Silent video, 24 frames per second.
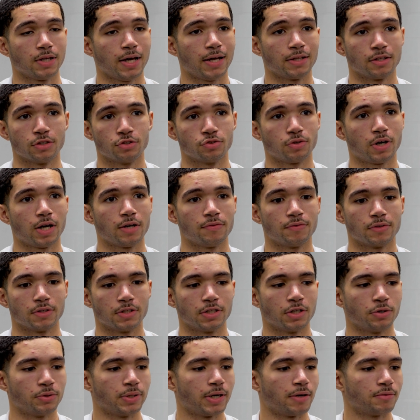And the driving,
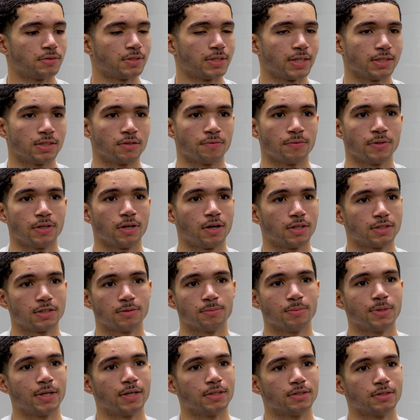you know, you have state-of-the-art
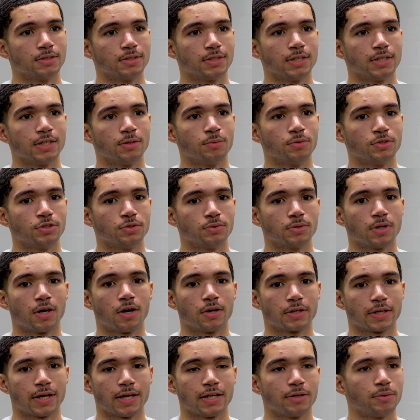simulators here, which you
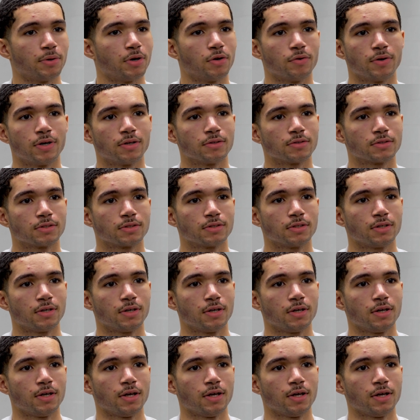can't get anywhere else.